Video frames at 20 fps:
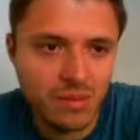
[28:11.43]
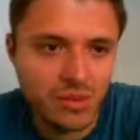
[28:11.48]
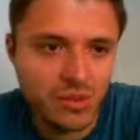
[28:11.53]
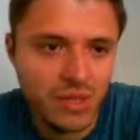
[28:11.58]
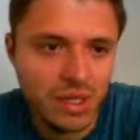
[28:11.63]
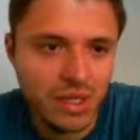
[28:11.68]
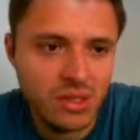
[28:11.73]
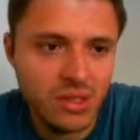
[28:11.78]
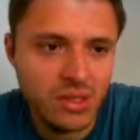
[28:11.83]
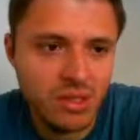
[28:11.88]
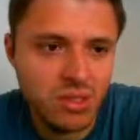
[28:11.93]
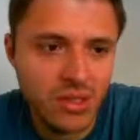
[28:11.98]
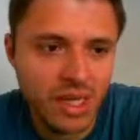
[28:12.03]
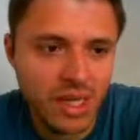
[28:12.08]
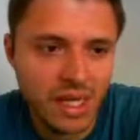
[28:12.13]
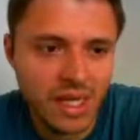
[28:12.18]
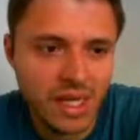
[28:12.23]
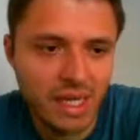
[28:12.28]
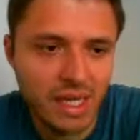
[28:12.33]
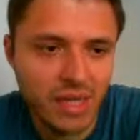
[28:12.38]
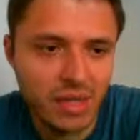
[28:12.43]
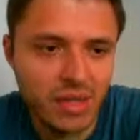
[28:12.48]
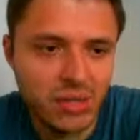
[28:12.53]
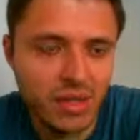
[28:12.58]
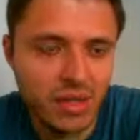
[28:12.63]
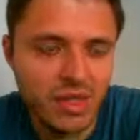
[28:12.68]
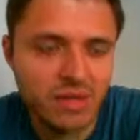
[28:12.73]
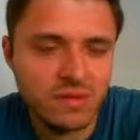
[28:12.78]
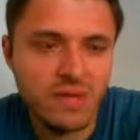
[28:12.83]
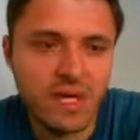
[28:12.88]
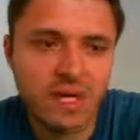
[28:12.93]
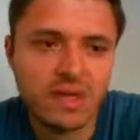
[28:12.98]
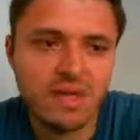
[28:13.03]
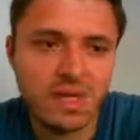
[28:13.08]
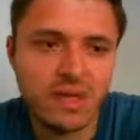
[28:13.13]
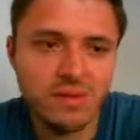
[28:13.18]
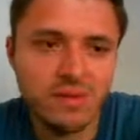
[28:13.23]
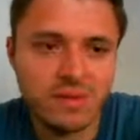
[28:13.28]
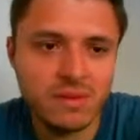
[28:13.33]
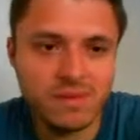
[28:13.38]
Trying to play knight to h5
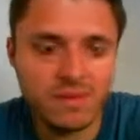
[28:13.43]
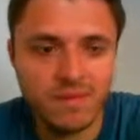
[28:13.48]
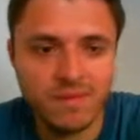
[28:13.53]
now.